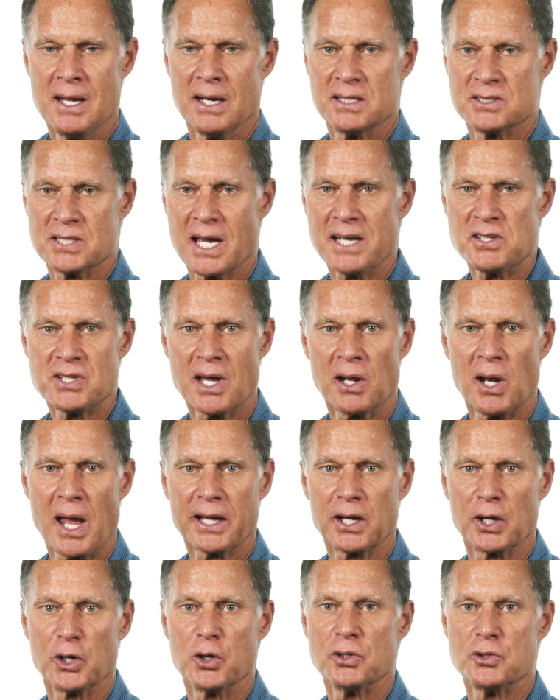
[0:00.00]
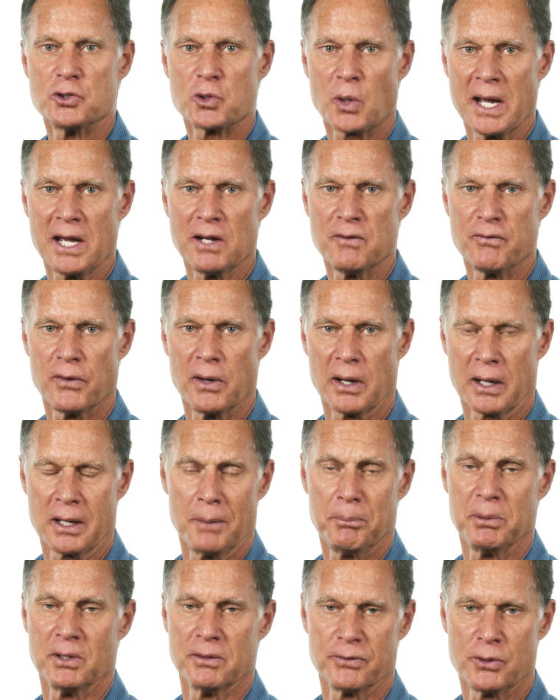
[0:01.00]
Does that sound like a good trade for a
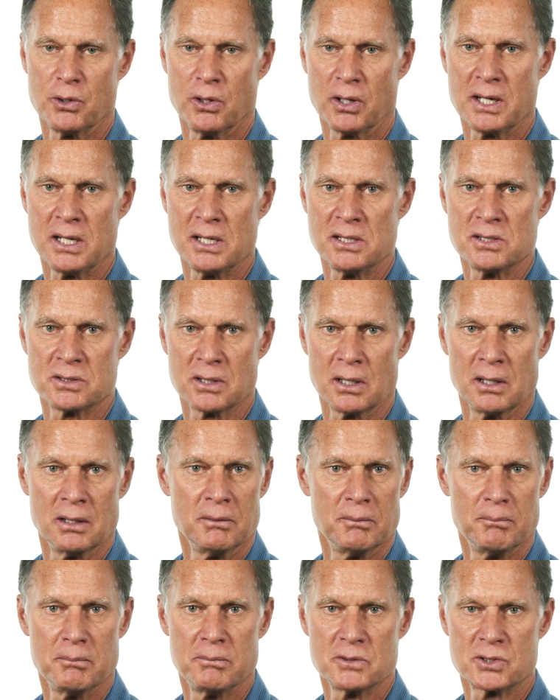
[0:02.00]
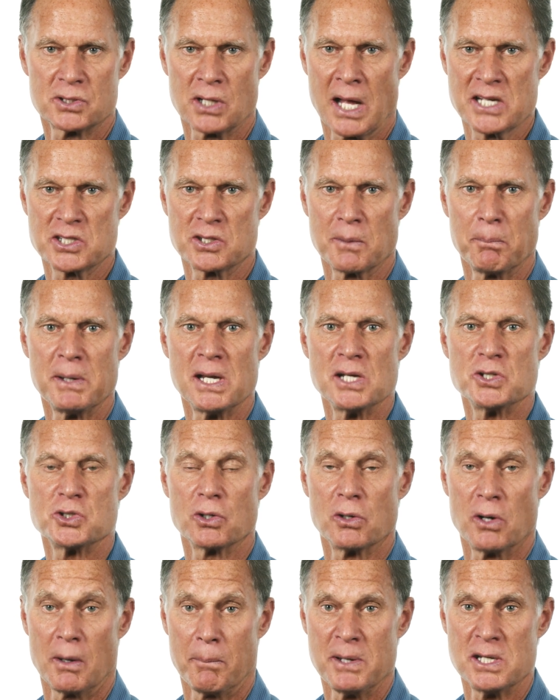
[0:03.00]
couple of cookies, a slice of
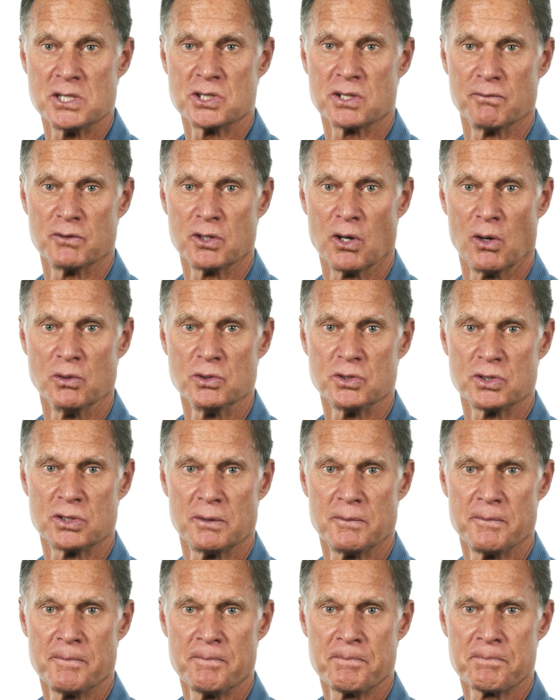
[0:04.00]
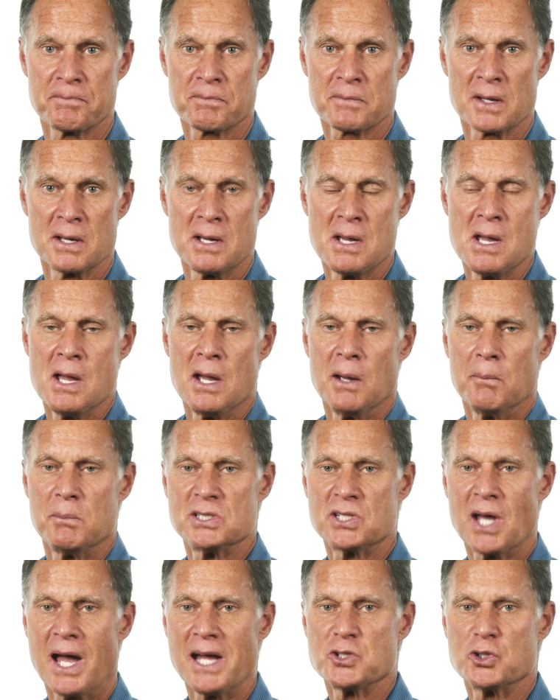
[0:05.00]
pizza, or a piece of toast?
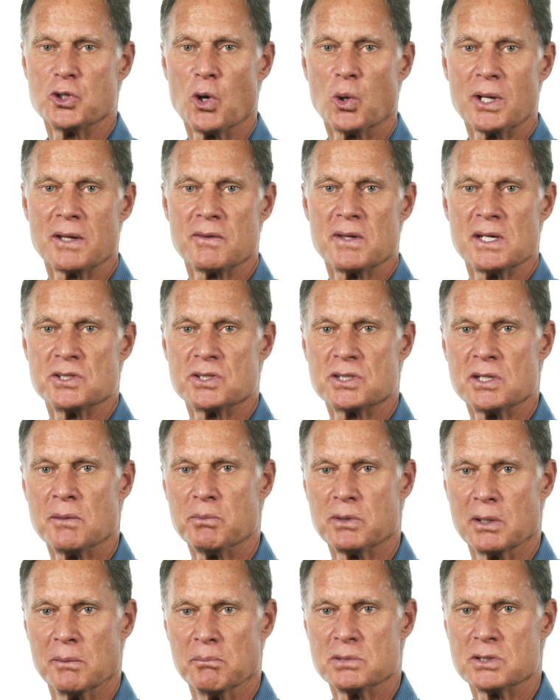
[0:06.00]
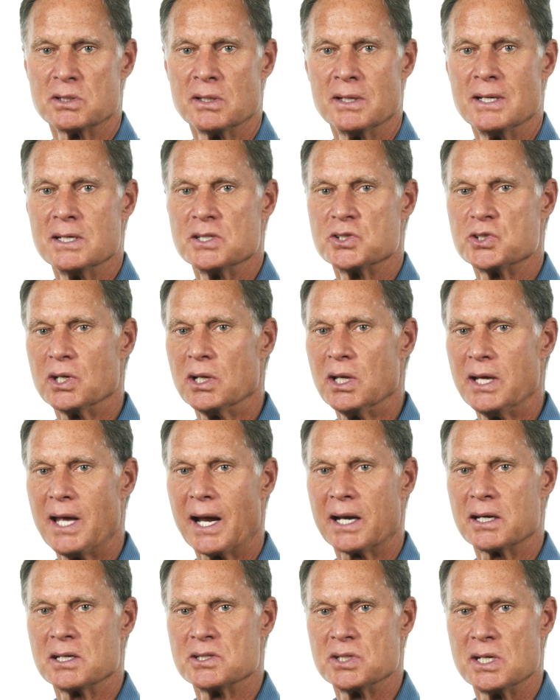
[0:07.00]
Besides noting these symptoms,
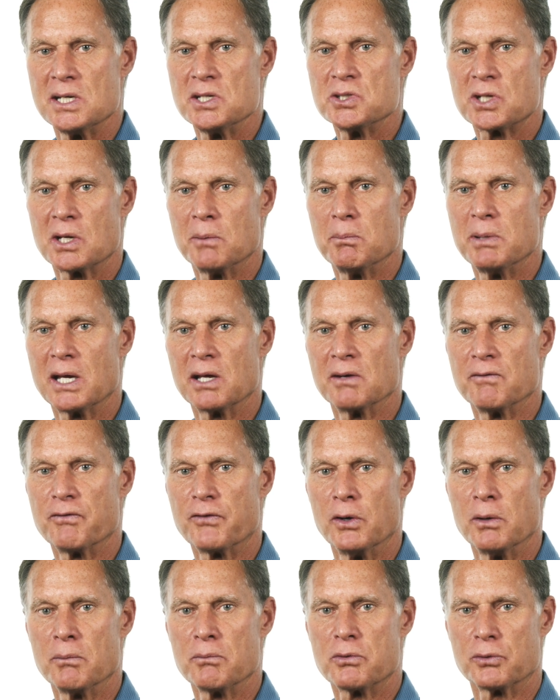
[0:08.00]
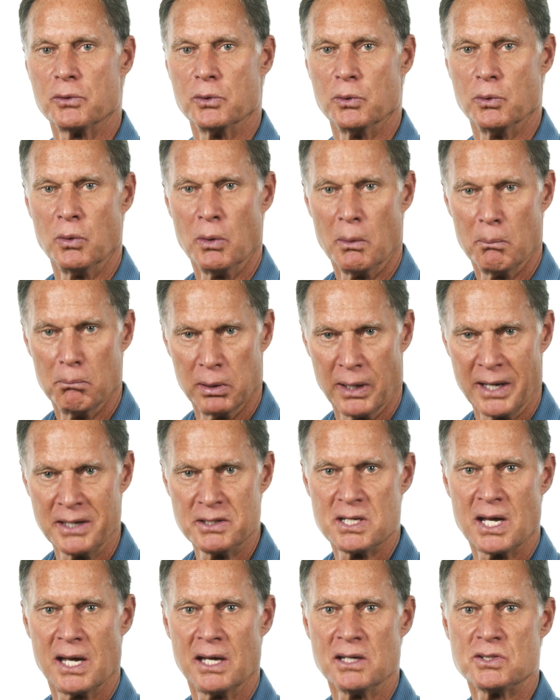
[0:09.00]
celiac disease can be confirmed through
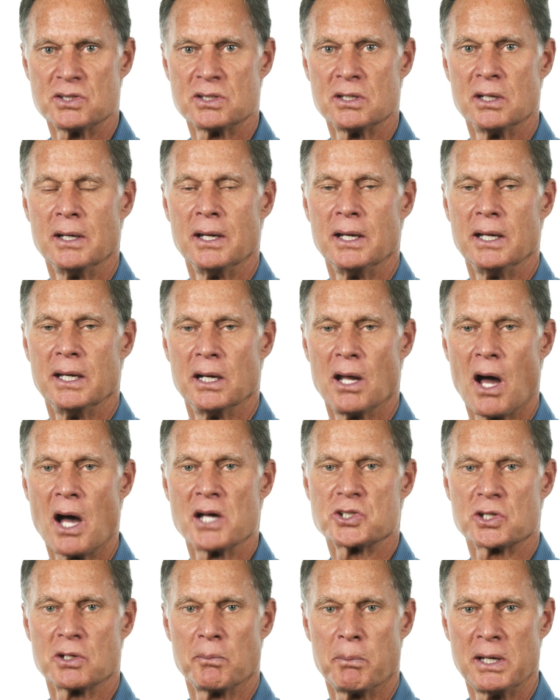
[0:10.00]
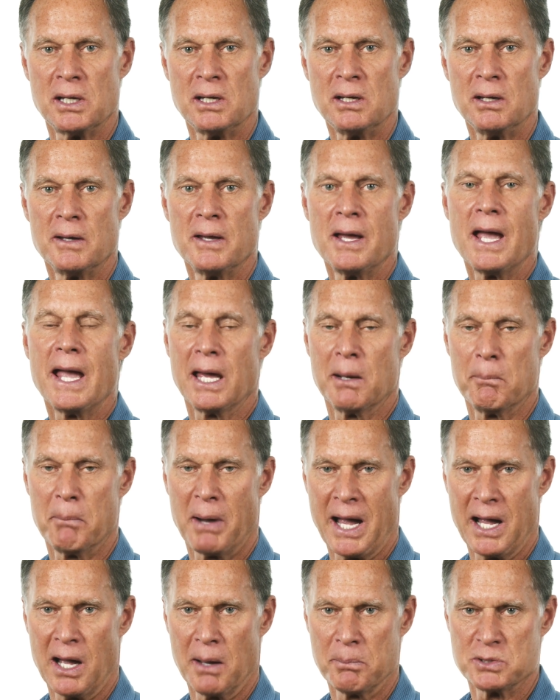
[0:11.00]
blood test, endoscopy, and
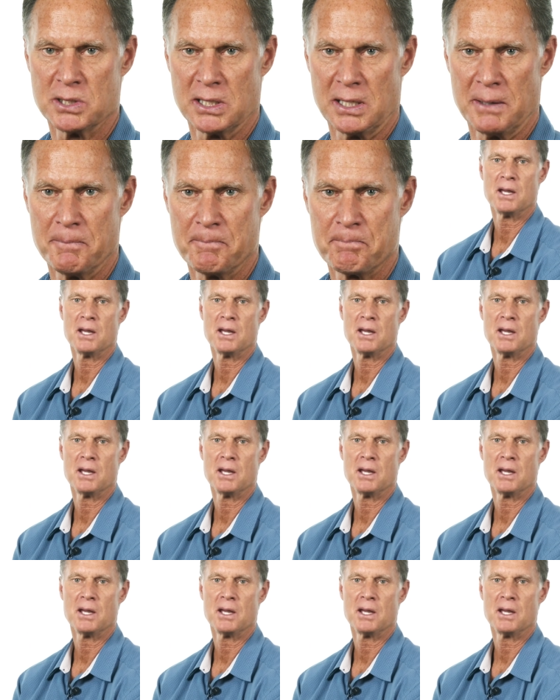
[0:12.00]
biopsy.